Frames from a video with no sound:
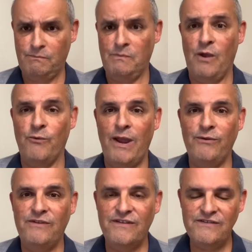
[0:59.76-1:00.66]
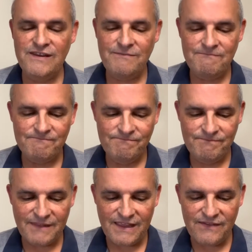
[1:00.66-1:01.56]
around Disney.
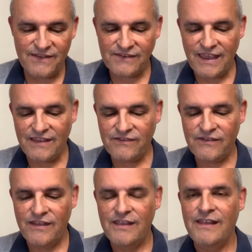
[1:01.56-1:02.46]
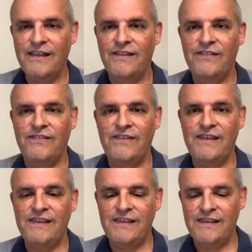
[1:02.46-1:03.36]
In this case,
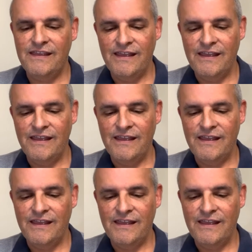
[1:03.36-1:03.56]
the